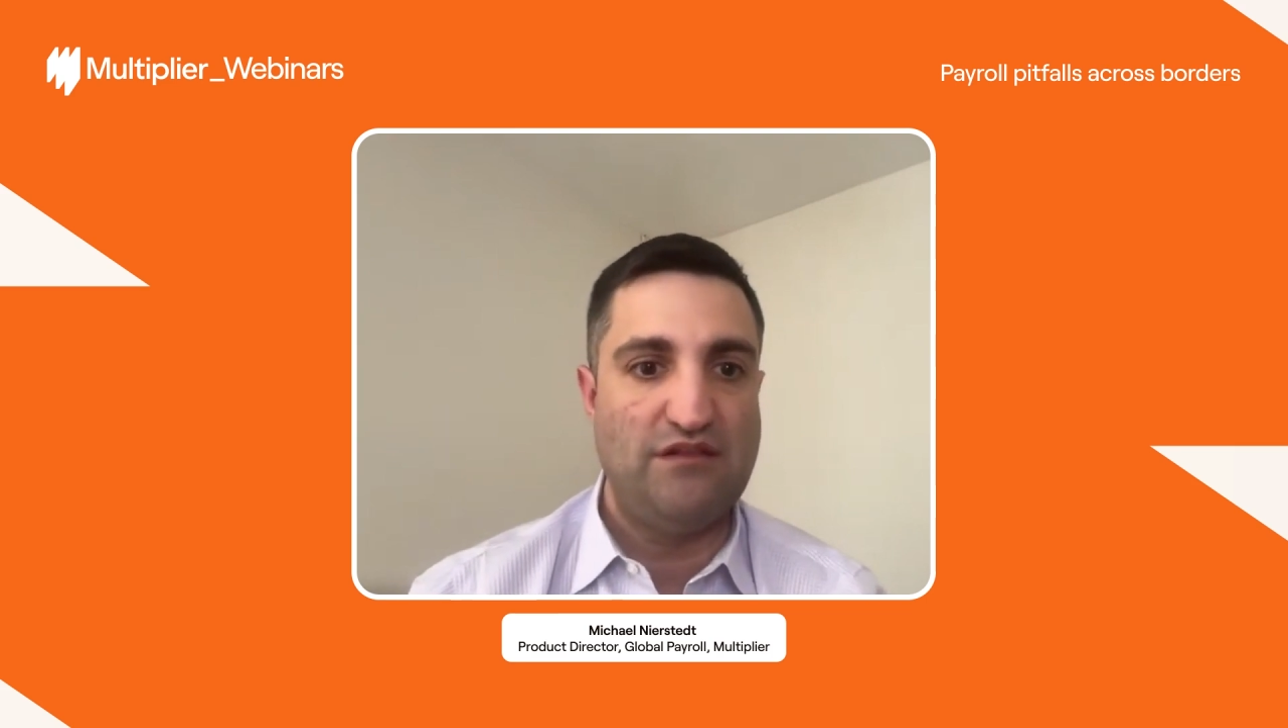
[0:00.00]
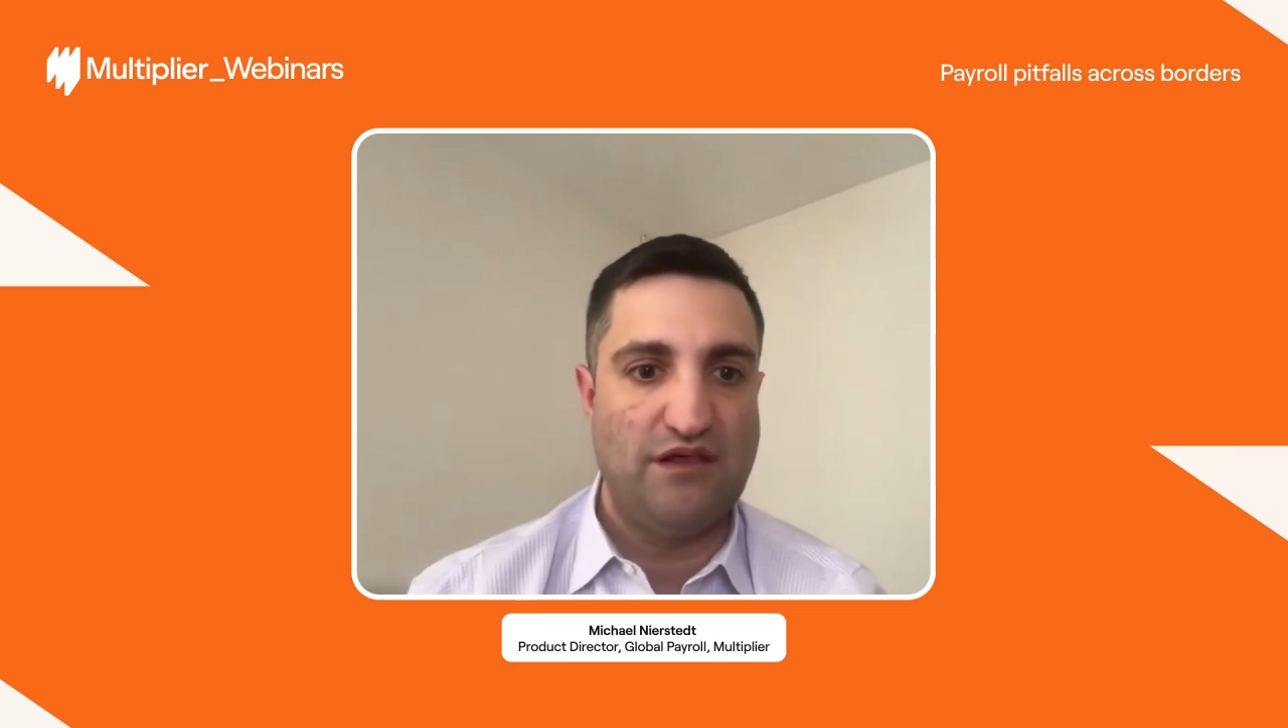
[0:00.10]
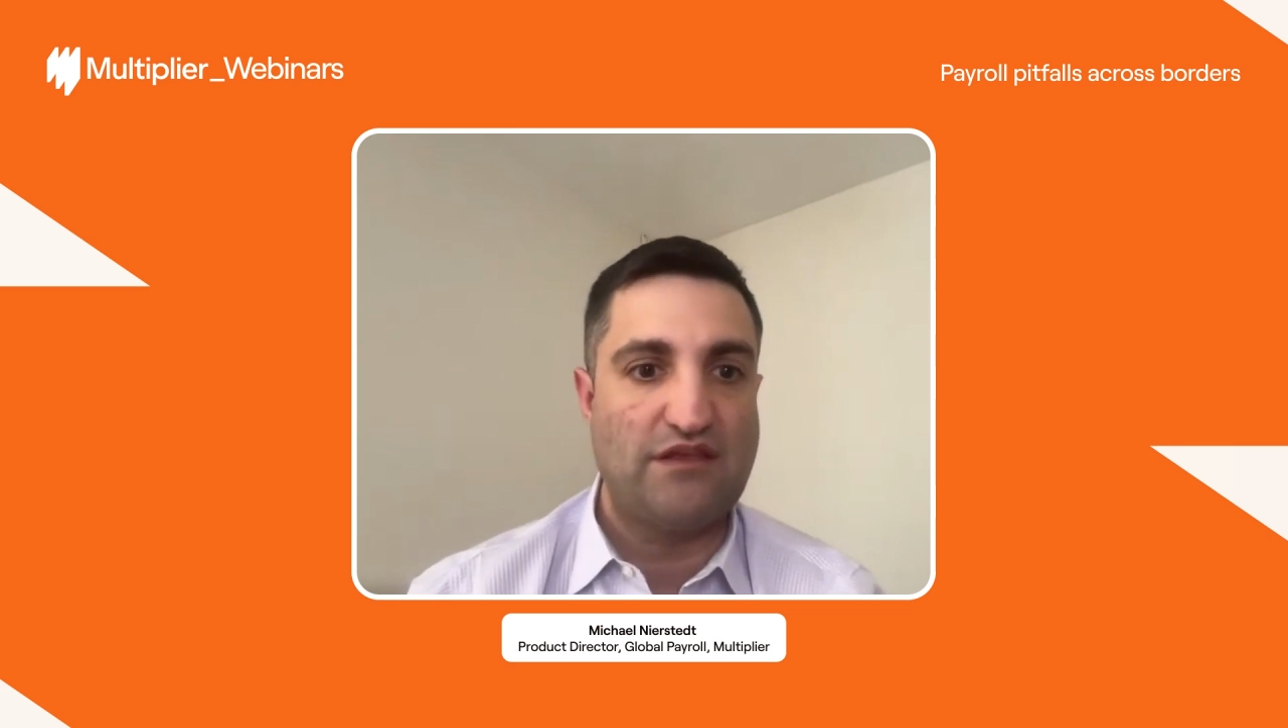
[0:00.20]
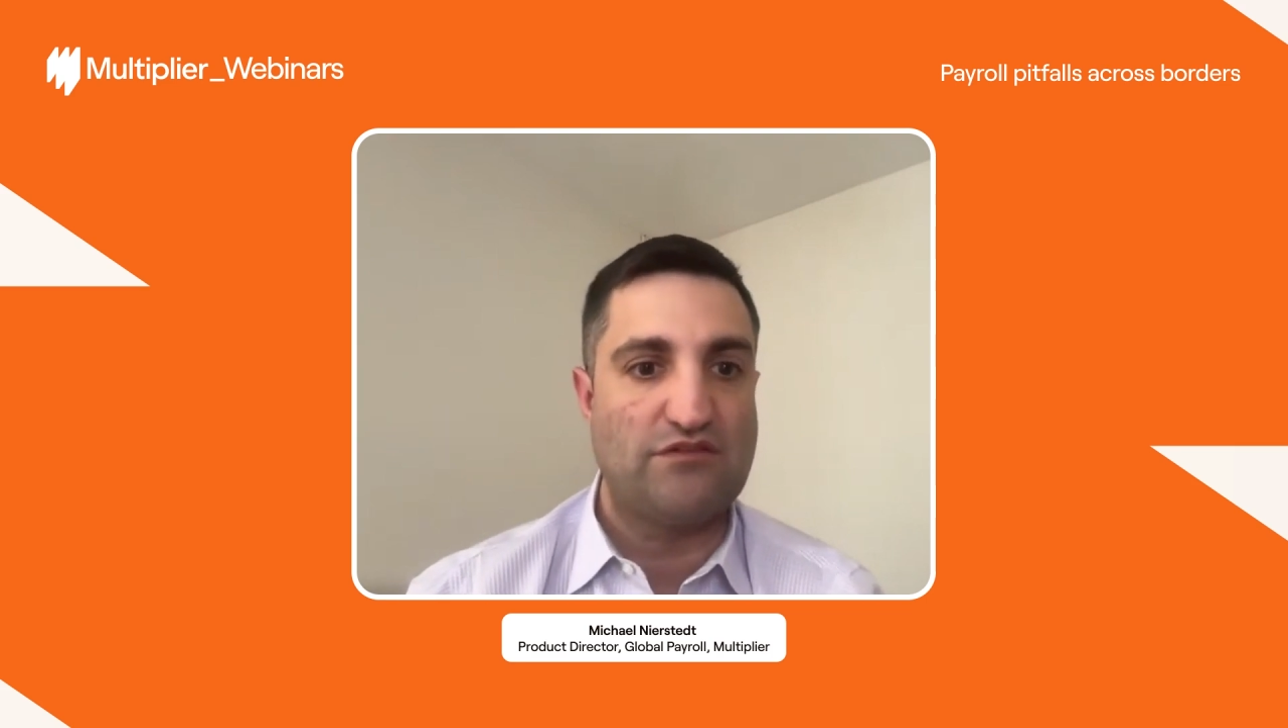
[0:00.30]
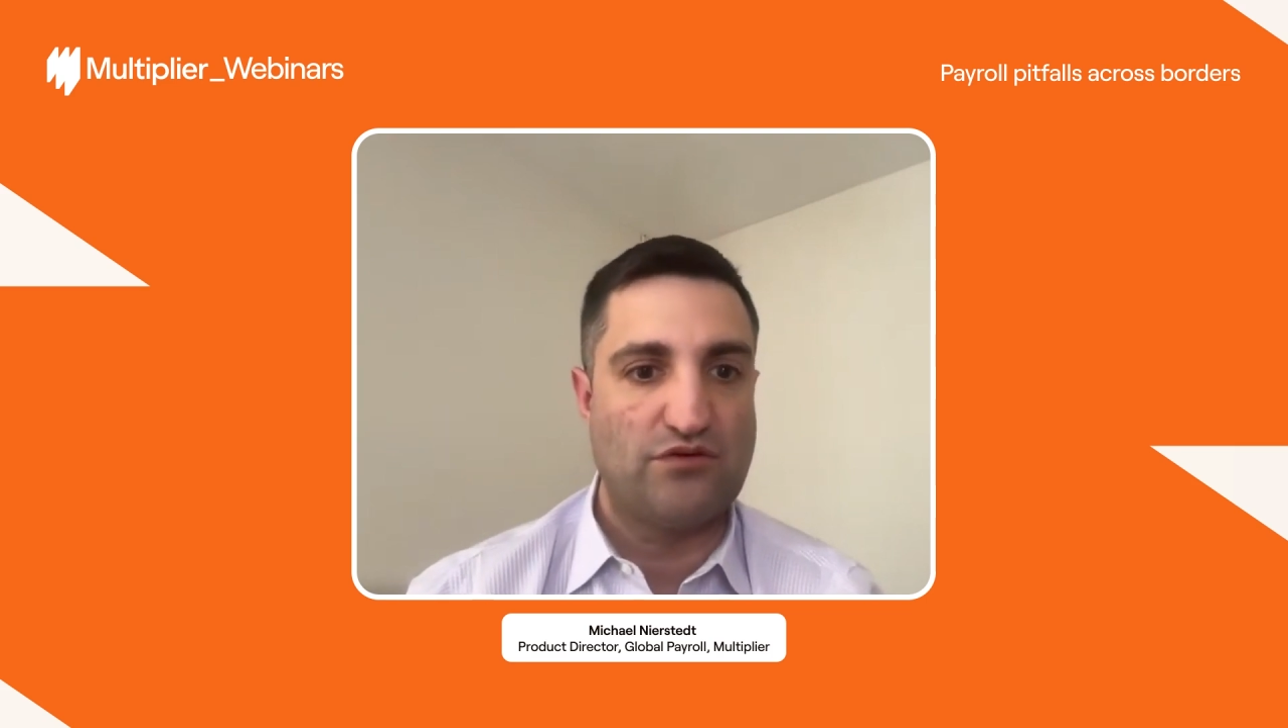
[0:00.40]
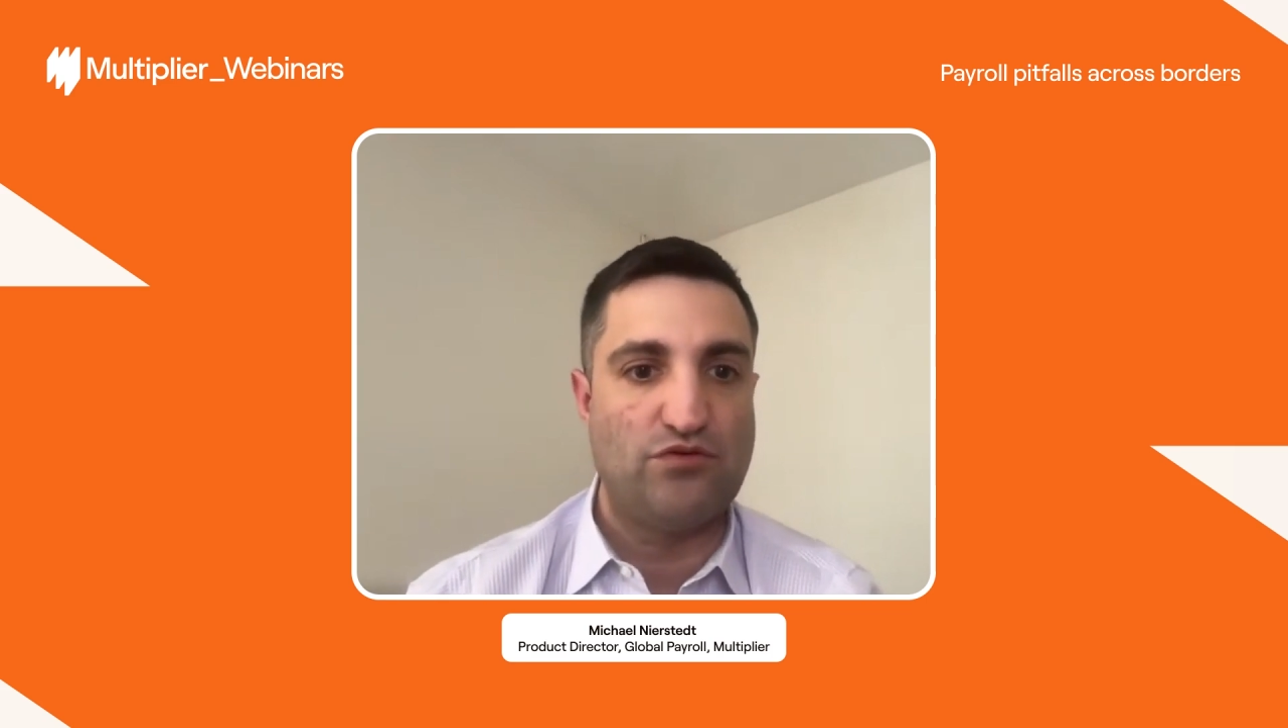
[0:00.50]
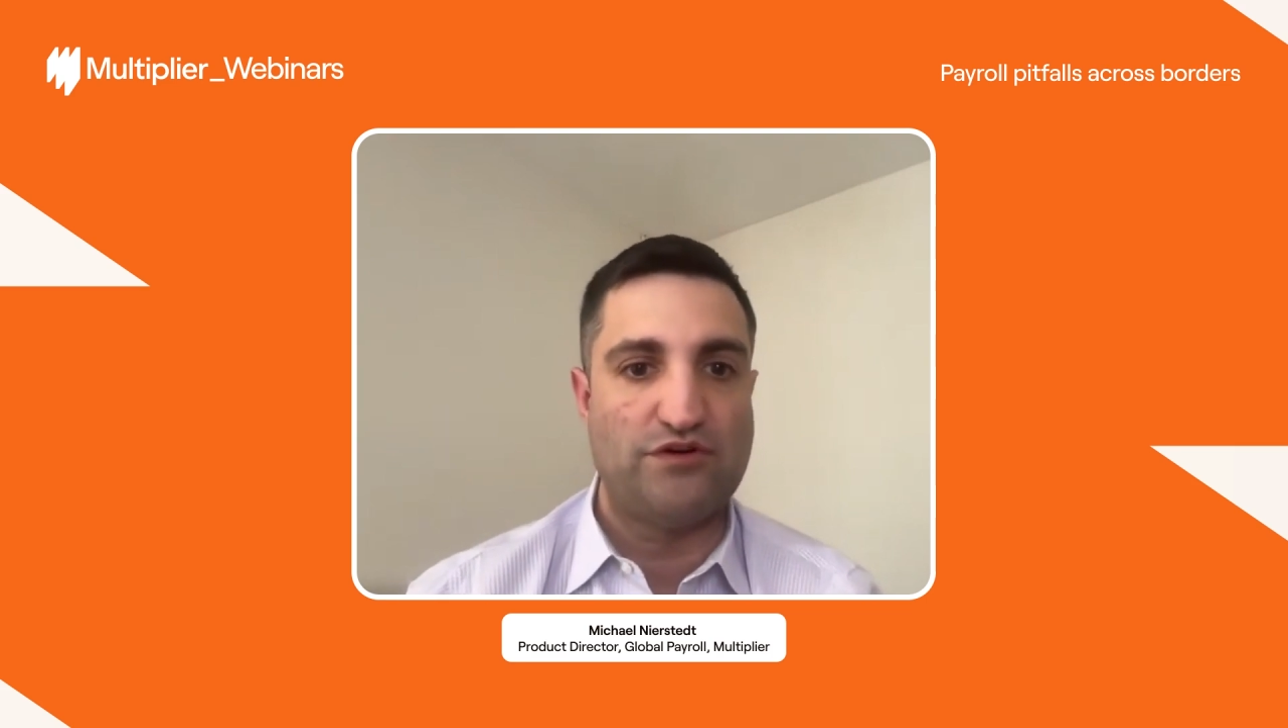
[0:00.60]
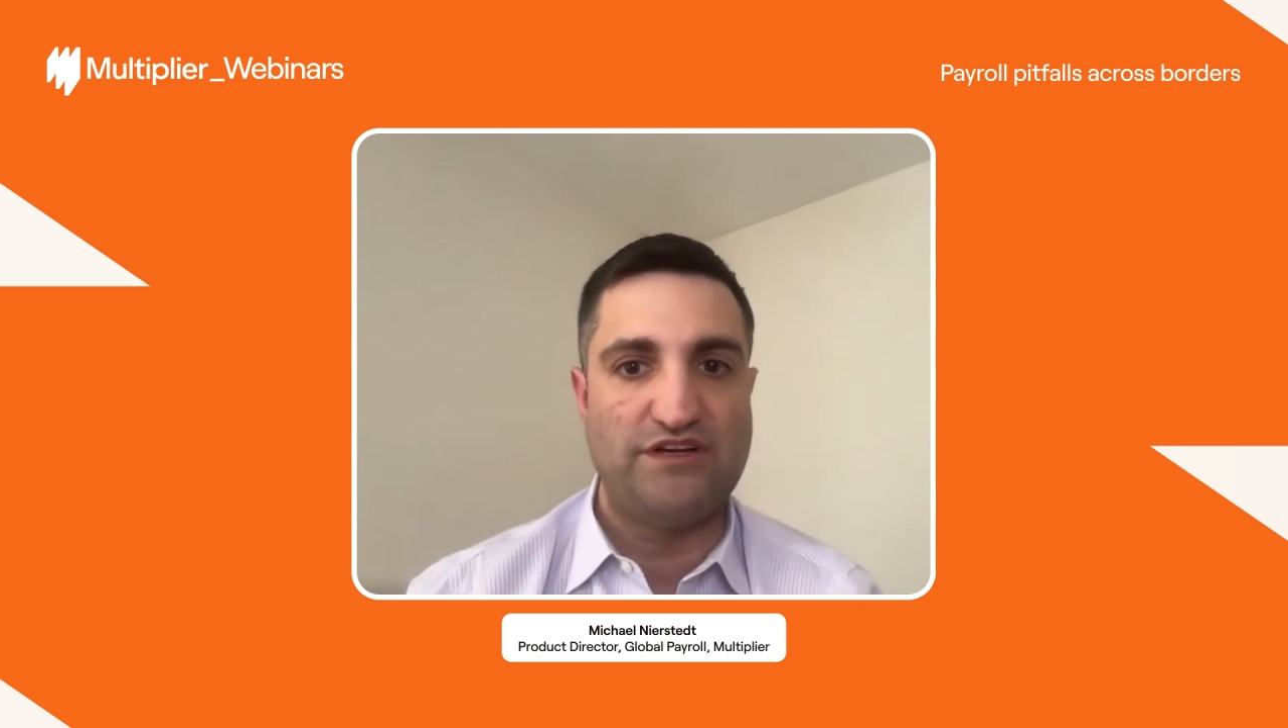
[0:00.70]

like the core